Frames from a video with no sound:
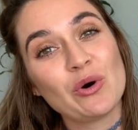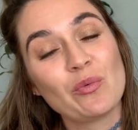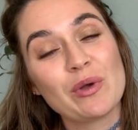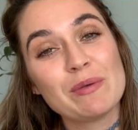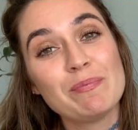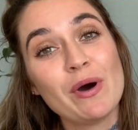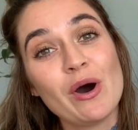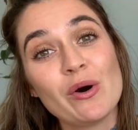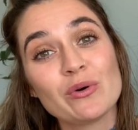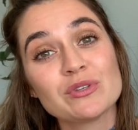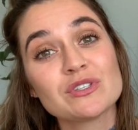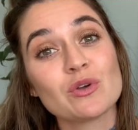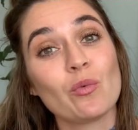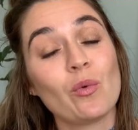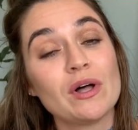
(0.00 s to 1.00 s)
We
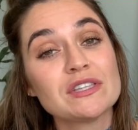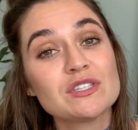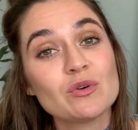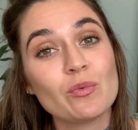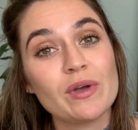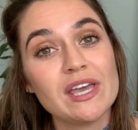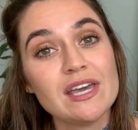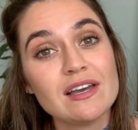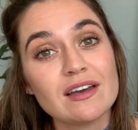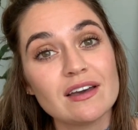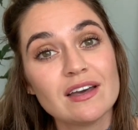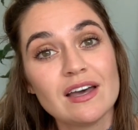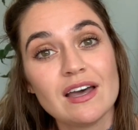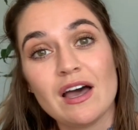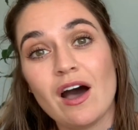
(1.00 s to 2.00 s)
post once a week
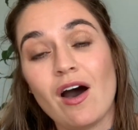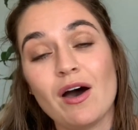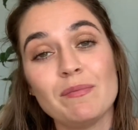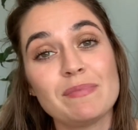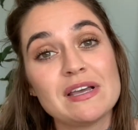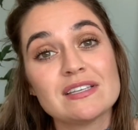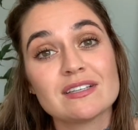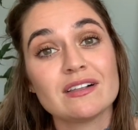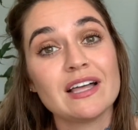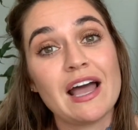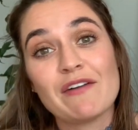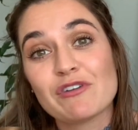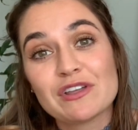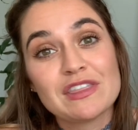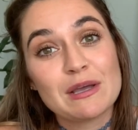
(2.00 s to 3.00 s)
on basically
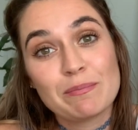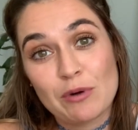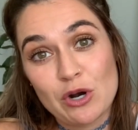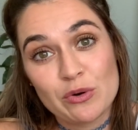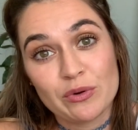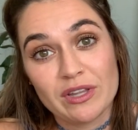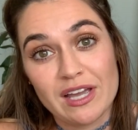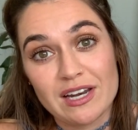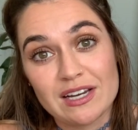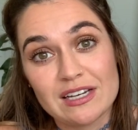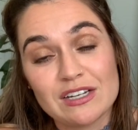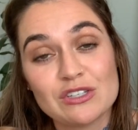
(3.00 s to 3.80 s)
everything bird related.